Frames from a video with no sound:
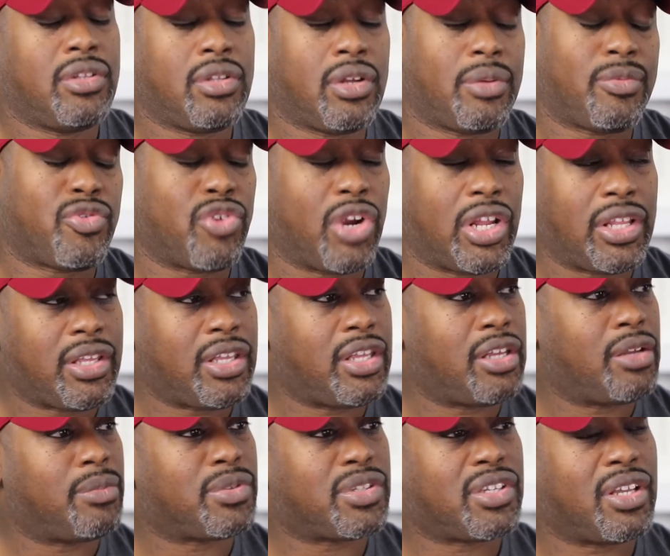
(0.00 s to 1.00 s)
You know, I'm trying to
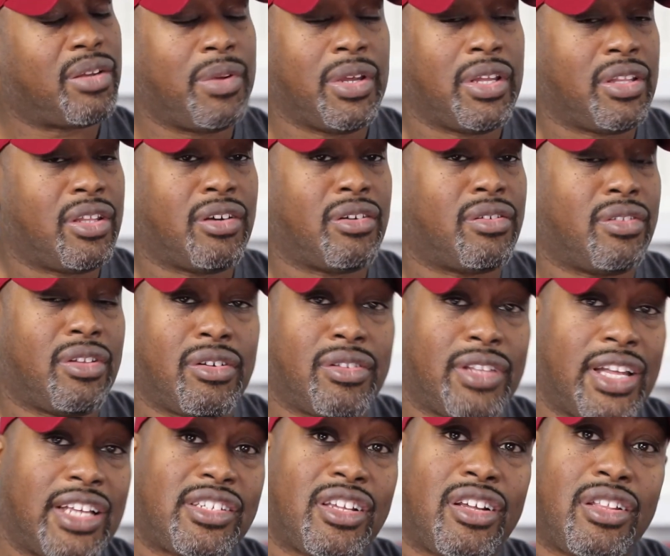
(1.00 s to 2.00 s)
give them some.
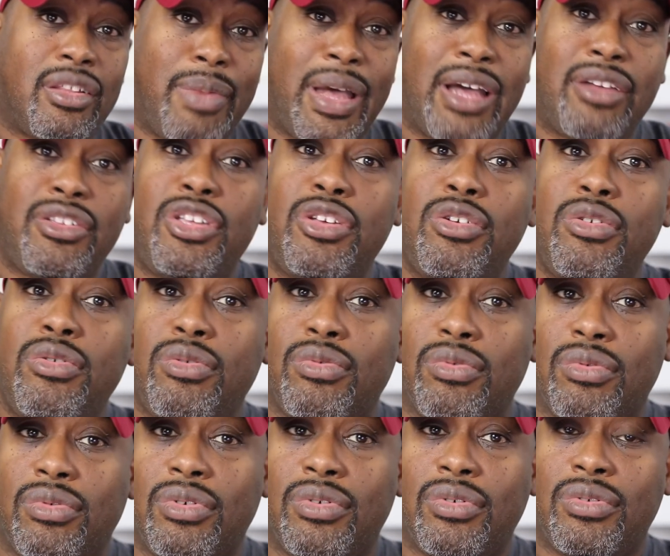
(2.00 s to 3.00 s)
No, that's all about
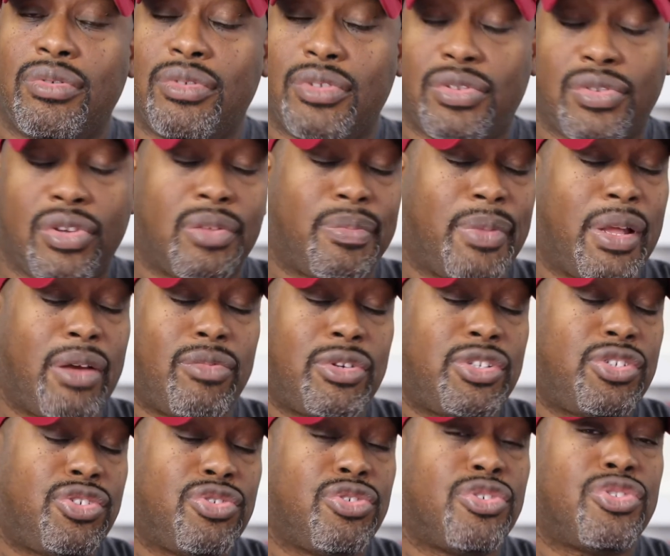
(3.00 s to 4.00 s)
you. It's all about
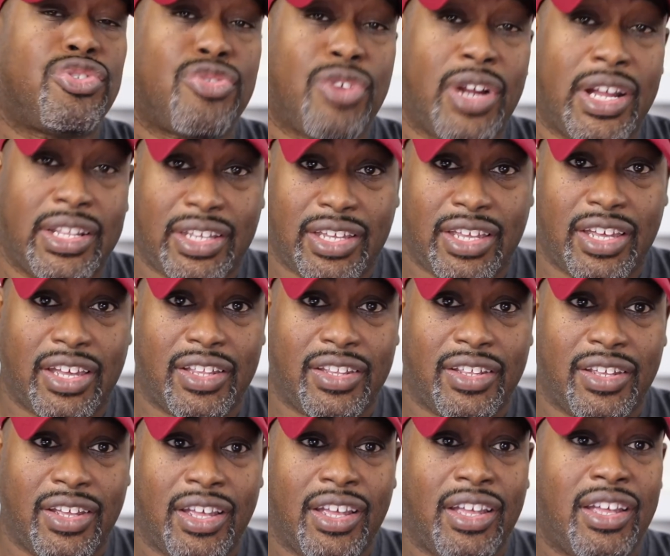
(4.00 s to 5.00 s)
what you're trying to
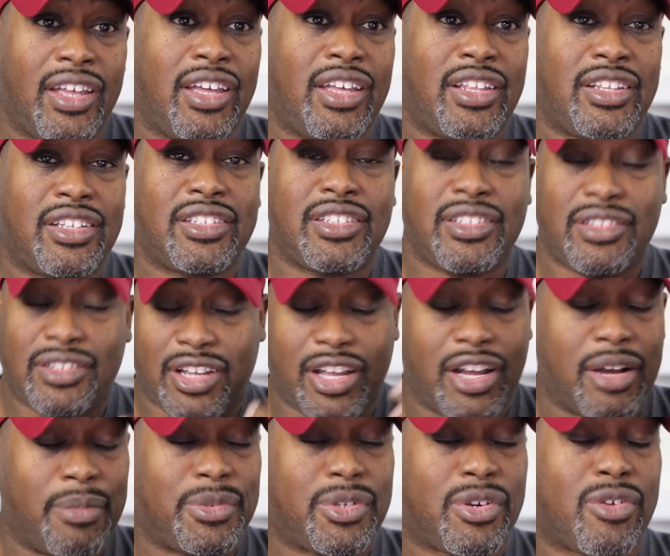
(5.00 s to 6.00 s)
get. And it
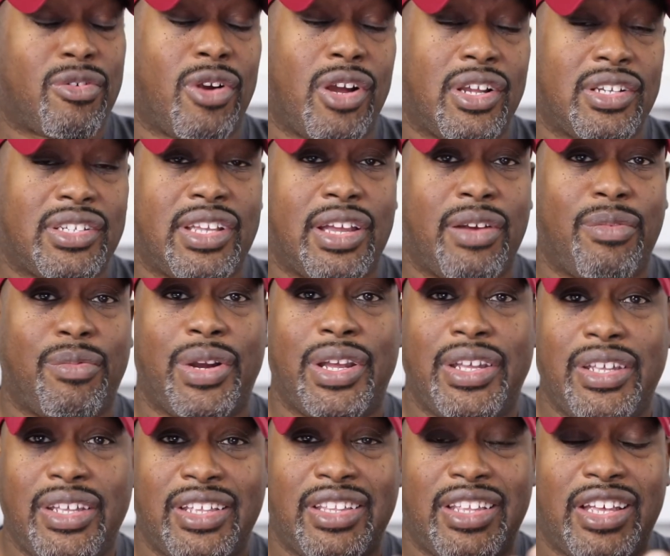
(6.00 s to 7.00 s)
comes across that
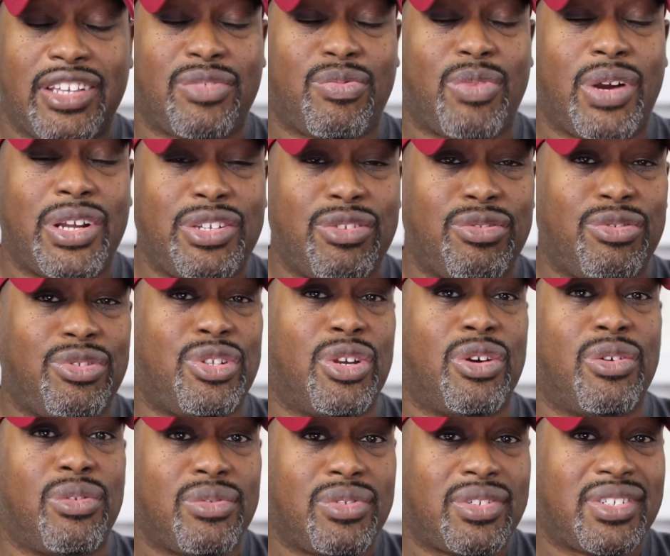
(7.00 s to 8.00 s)
way, and that's why you
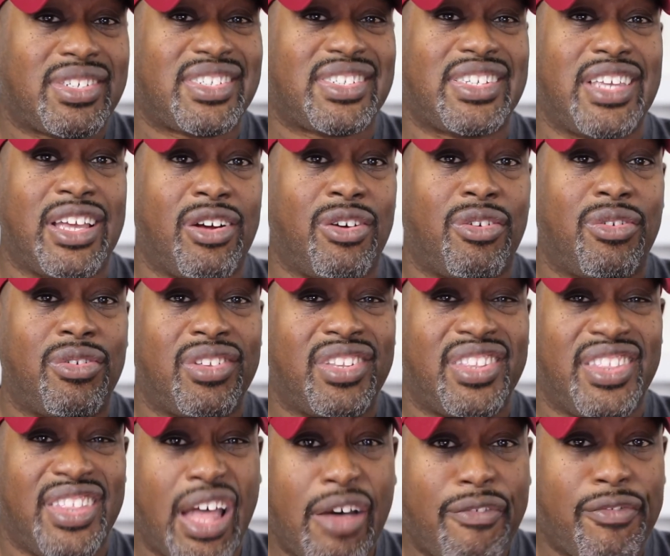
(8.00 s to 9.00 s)
don't sell
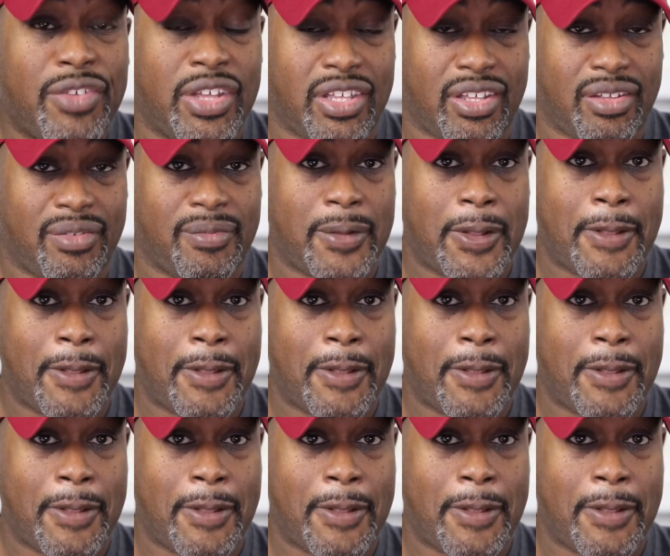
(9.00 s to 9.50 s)
nothing.